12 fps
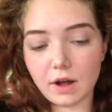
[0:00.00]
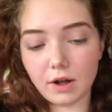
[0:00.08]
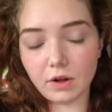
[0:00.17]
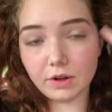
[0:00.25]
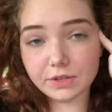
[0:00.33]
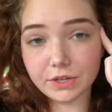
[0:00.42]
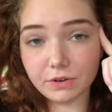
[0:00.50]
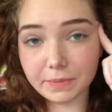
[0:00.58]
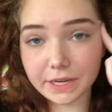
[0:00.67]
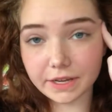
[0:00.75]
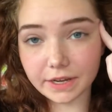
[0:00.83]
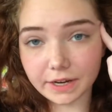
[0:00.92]
I'll also
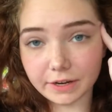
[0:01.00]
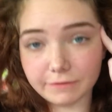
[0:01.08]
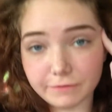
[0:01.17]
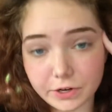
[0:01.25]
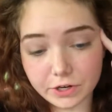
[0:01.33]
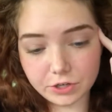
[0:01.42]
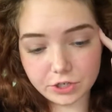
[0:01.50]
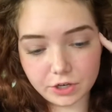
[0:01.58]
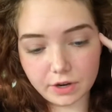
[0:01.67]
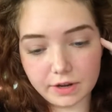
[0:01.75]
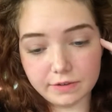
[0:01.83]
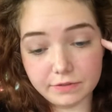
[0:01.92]
be getting footage
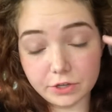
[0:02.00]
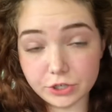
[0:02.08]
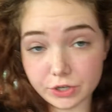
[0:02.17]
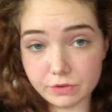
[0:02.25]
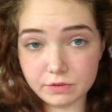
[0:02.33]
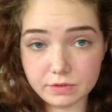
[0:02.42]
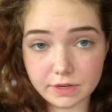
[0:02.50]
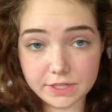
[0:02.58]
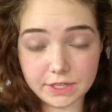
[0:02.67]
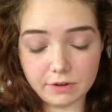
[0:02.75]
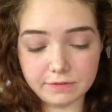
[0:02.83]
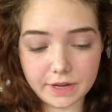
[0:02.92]
of the shoot
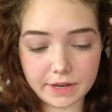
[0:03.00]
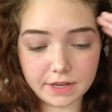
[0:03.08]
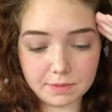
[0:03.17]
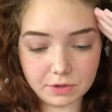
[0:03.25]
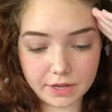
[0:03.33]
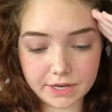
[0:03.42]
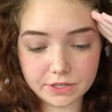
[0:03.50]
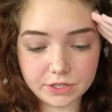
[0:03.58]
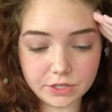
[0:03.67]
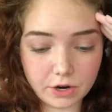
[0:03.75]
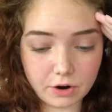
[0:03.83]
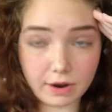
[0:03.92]
itself taking place,
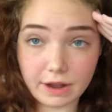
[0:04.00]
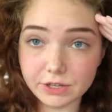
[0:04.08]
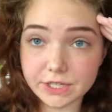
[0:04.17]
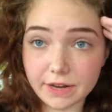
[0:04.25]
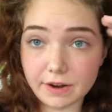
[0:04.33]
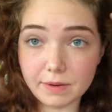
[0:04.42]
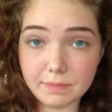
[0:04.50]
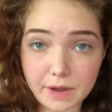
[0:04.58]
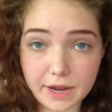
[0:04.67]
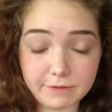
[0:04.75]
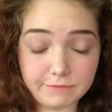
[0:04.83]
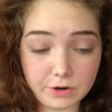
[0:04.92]
so I'll set up
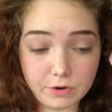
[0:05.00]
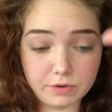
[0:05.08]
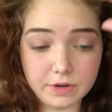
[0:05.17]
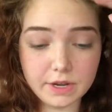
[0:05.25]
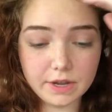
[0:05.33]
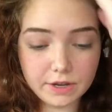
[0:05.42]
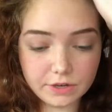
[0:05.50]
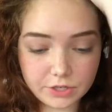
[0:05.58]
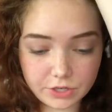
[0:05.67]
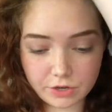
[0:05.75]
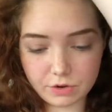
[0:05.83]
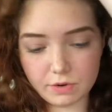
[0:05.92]
my phone
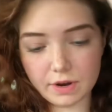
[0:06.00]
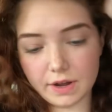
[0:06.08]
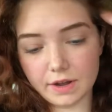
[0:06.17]
to